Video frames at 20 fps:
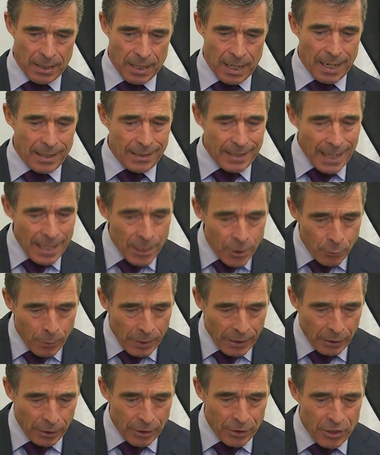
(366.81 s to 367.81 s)
and as
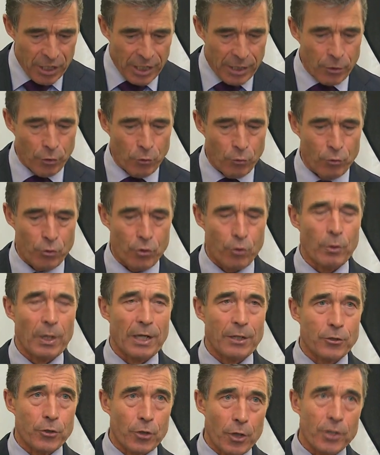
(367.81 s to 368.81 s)
we continue to
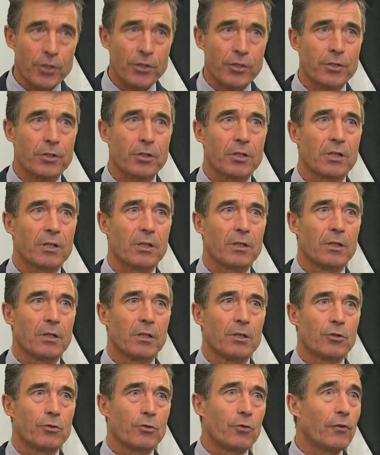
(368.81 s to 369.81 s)
adjust
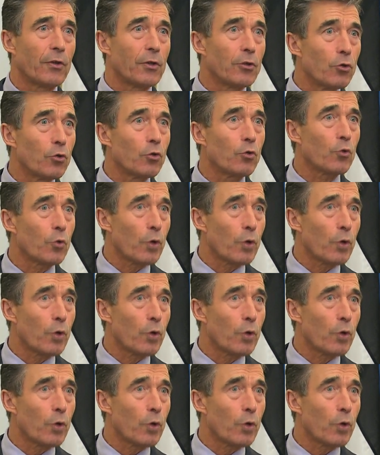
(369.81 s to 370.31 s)
to the new